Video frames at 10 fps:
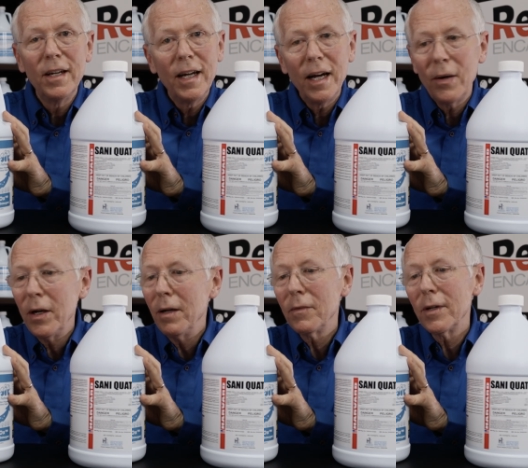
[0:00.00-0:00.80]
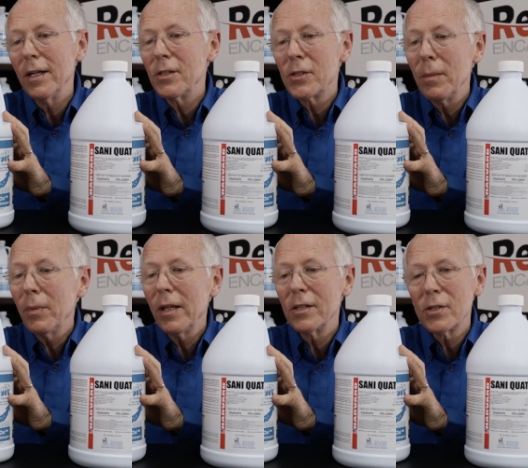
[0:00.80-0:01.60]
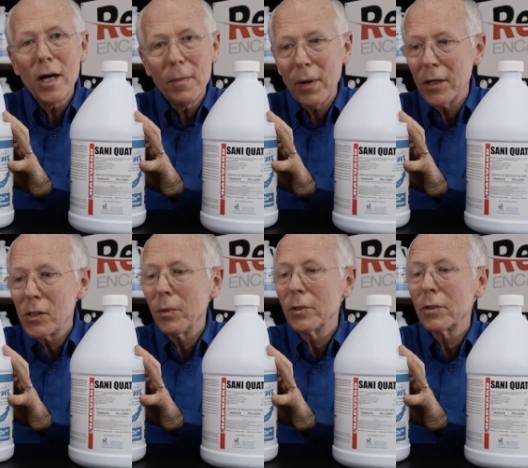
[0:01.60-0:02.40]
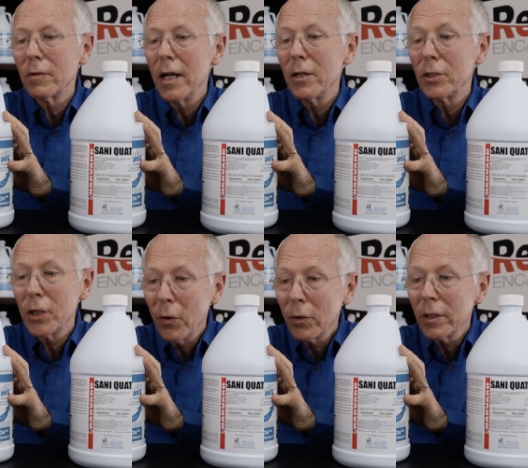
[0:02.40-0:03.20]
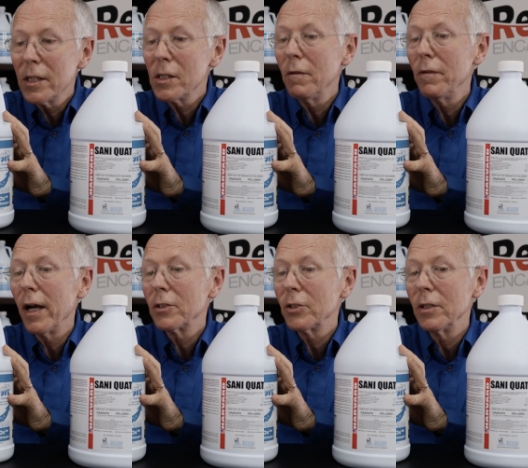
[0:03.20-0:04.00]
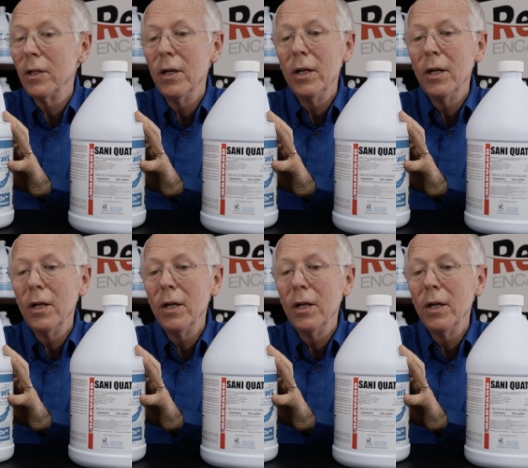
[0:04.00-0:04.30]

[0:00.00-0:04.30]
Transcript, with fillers: However, it simply is not possible to render total disinfection